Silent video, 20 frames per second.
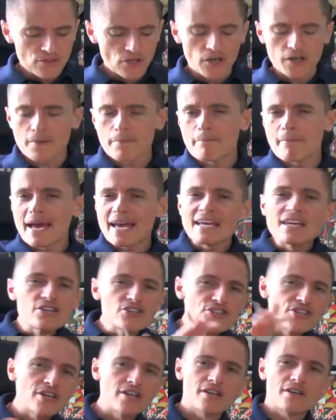Not a
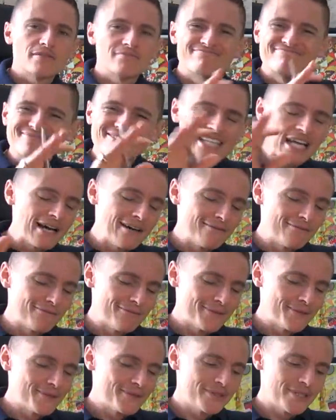major
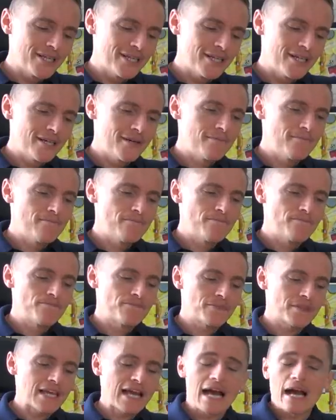downfall.
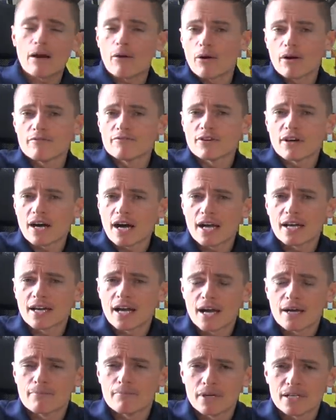However,
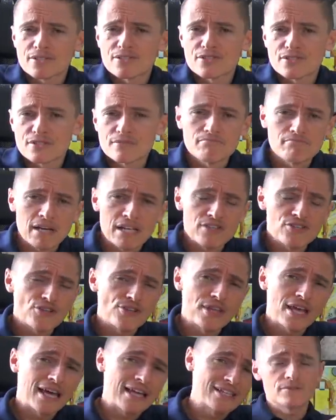I must
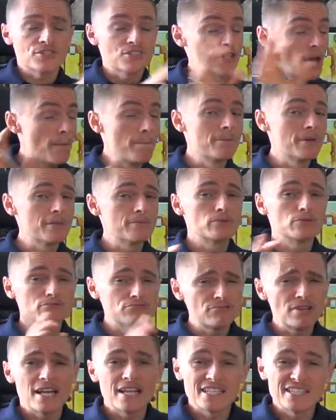mention that some people
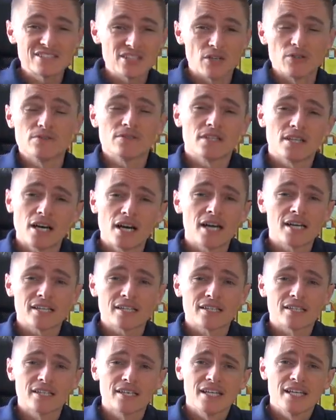really don't
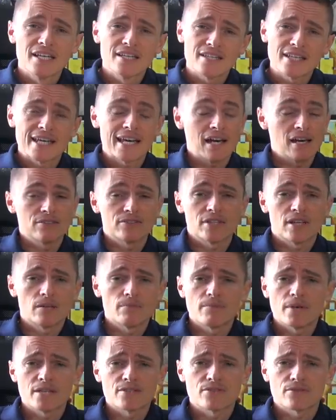like the
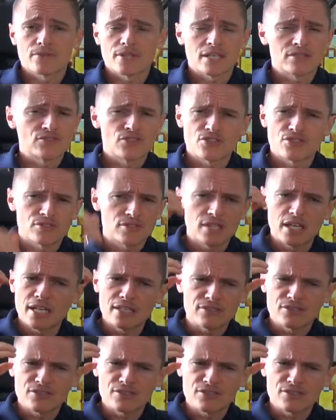countdown bezel. They just